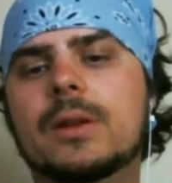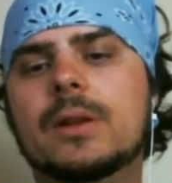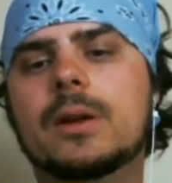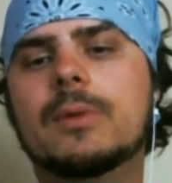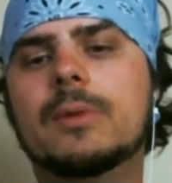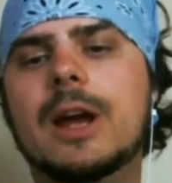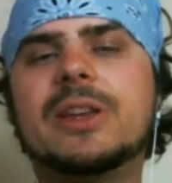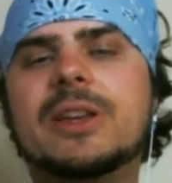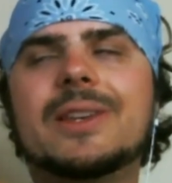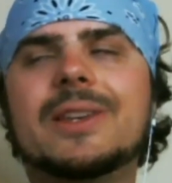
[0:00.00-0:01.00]
right?
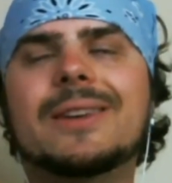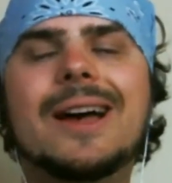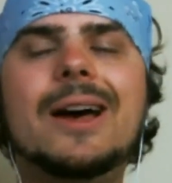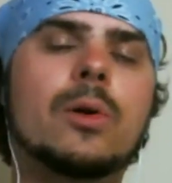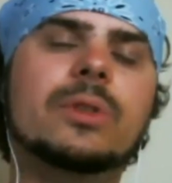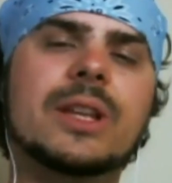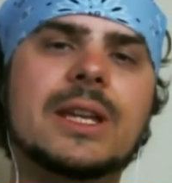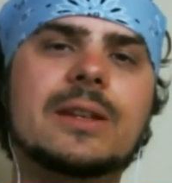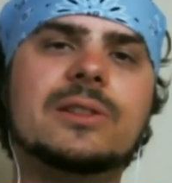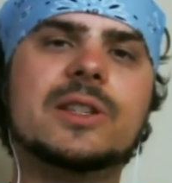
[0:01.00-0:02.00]
Because not
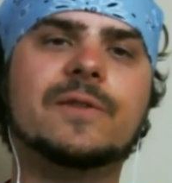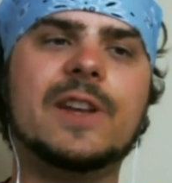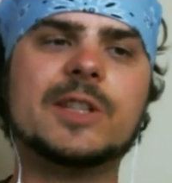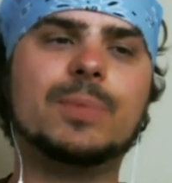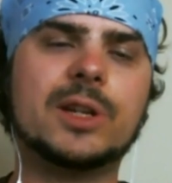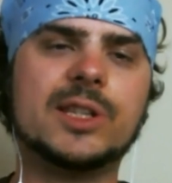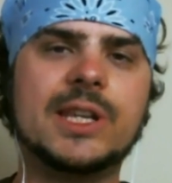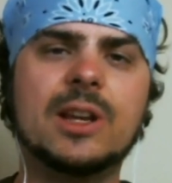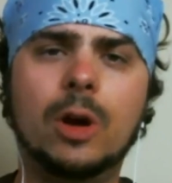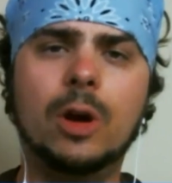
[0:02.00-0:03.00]
only does Facebook
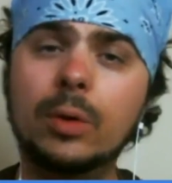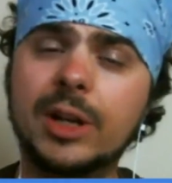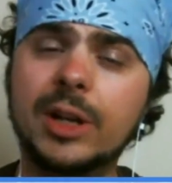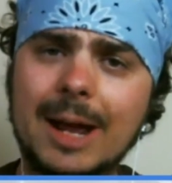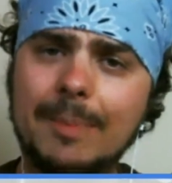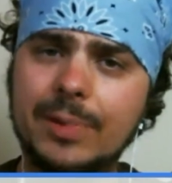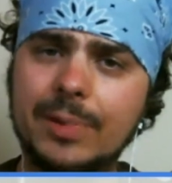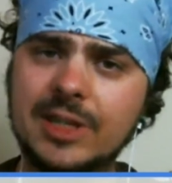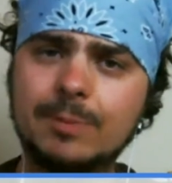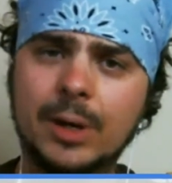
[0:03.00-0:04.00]
see, holy crap, this
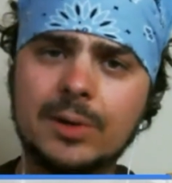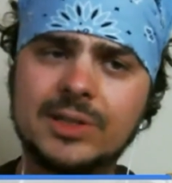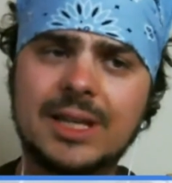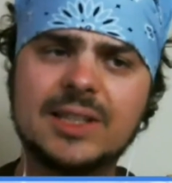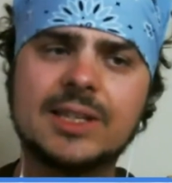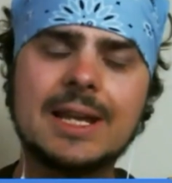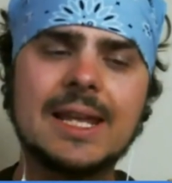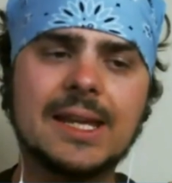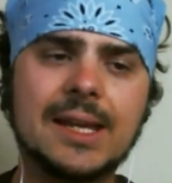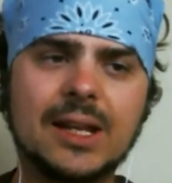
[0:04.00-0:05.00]
is a post that's
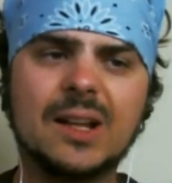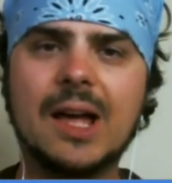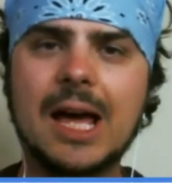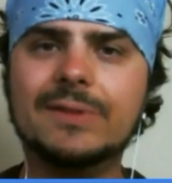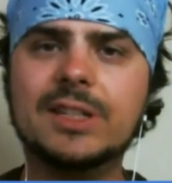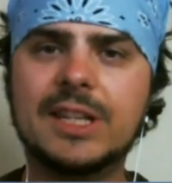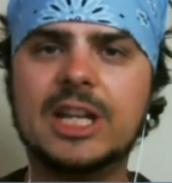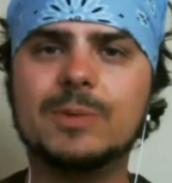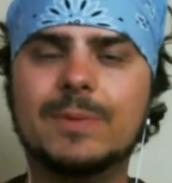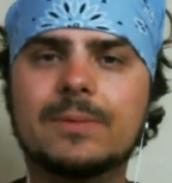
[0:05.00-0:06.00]
getting a lot of
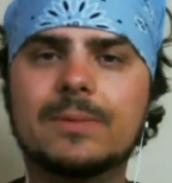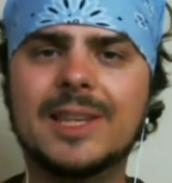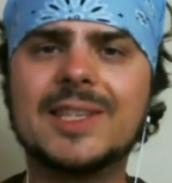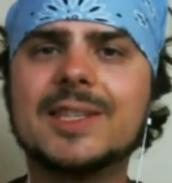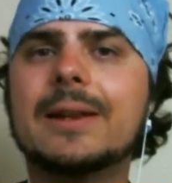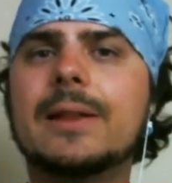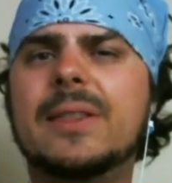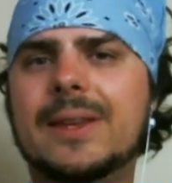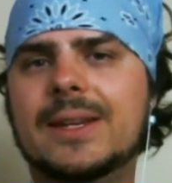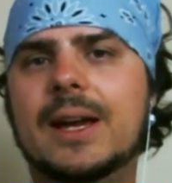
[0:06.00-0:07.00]
engagement. This is
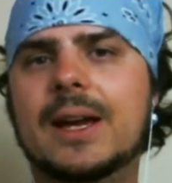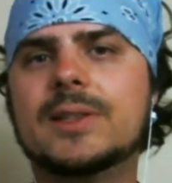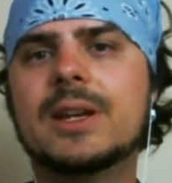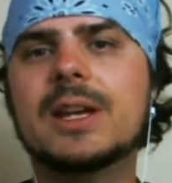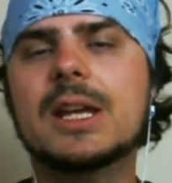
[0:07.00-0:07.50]
another thing, guys.